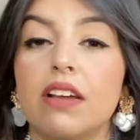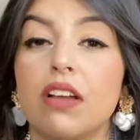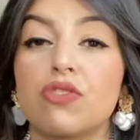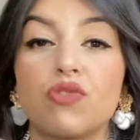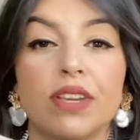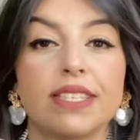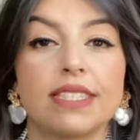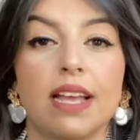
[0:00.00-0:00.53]

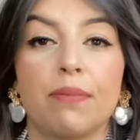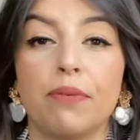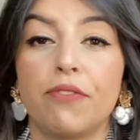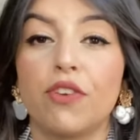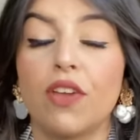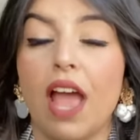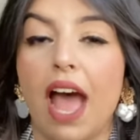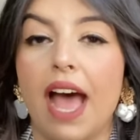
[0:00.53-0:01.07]
dressed up if
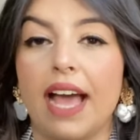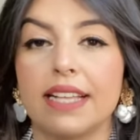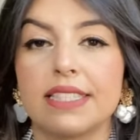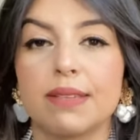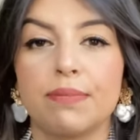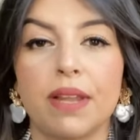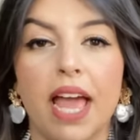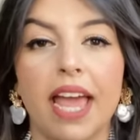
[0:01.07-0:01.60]
you add
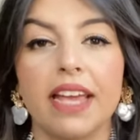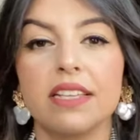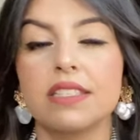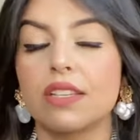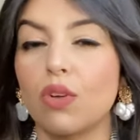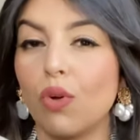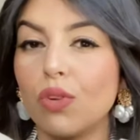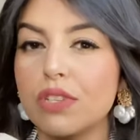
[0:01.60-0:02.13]
some nice
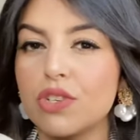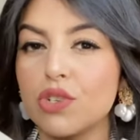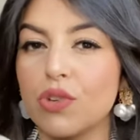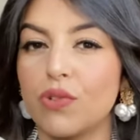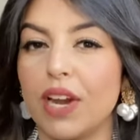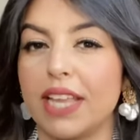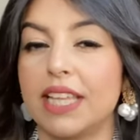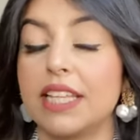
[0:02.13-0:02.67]
gold
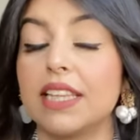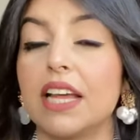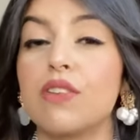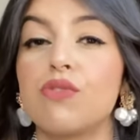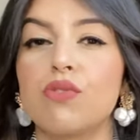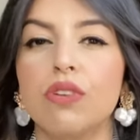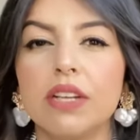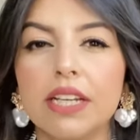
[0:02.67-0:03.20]
jewelry. I think
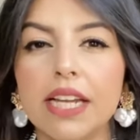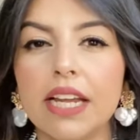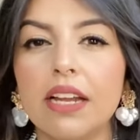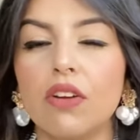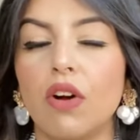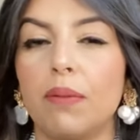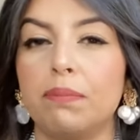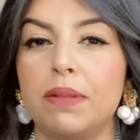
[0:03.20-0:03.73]
that really
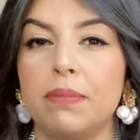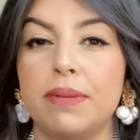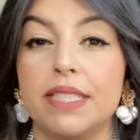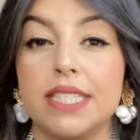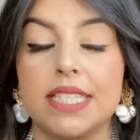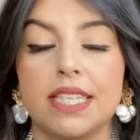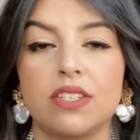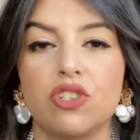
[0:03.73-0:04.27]

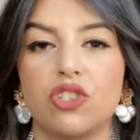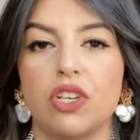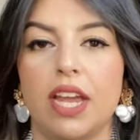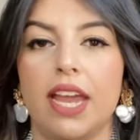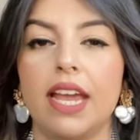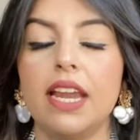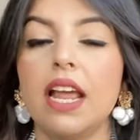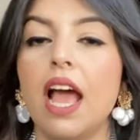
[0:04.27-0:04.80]
complements this
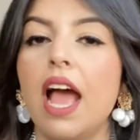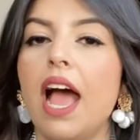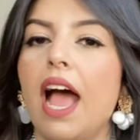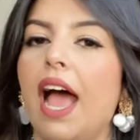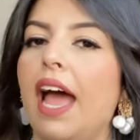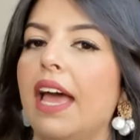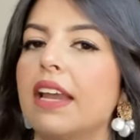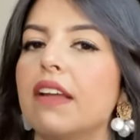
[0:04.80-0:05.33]
shade.
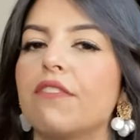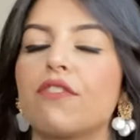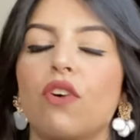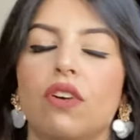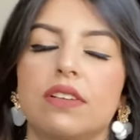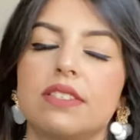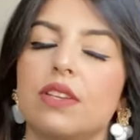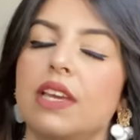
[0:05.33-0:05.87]
And of
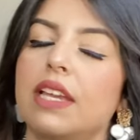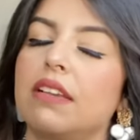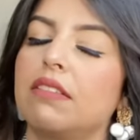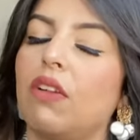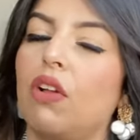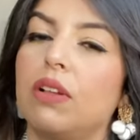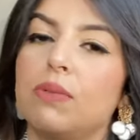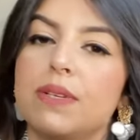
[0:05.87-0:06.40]
course, you can
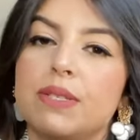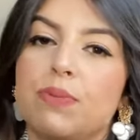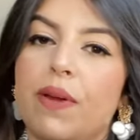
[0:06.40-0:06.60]
always wear